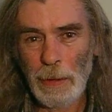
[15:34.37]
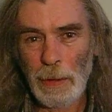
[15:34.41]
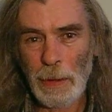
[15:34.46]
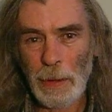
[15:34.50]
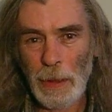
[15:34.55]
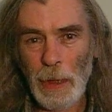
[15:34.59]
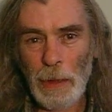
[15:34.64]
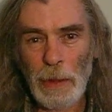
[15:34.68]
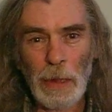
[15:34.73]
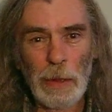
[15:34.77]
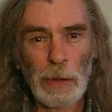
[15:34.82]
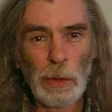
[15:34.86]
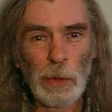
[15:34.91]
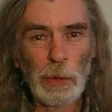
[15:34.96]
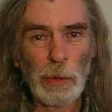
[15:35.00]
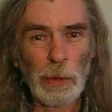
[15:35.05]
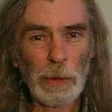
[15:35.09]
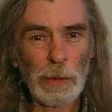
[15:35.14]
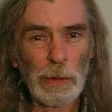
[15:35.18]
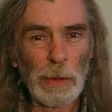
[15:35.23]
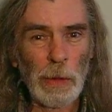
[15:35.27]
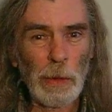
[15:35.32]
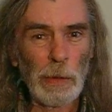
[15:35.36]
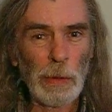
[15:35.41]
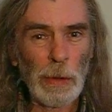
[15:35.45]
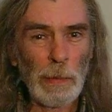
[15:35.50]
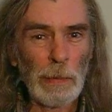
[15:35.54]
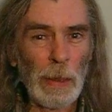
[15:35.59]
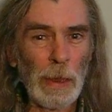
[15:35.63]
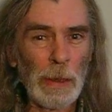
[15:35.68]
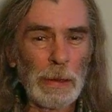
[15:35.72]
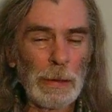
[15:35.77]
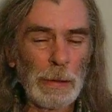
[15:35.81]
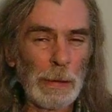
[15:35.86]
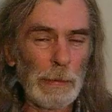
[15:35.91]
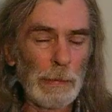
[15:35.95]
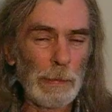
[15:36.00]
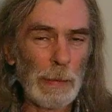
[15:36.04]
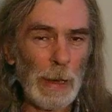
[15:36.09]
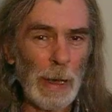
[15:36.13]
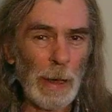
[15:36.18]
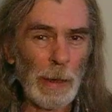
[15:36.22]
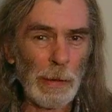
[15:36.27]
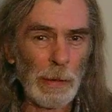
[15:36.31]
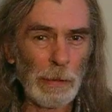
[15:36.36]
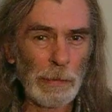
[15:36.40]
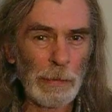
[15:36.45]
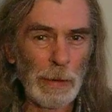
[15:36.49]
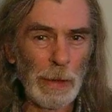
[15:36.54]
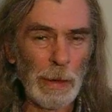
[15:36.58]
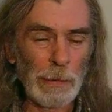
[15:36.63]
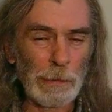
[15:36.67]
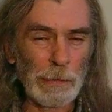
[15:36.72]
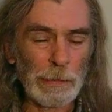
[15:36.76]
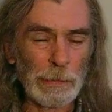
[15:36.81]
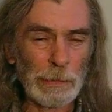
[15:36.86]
And they do not know the binding power of love.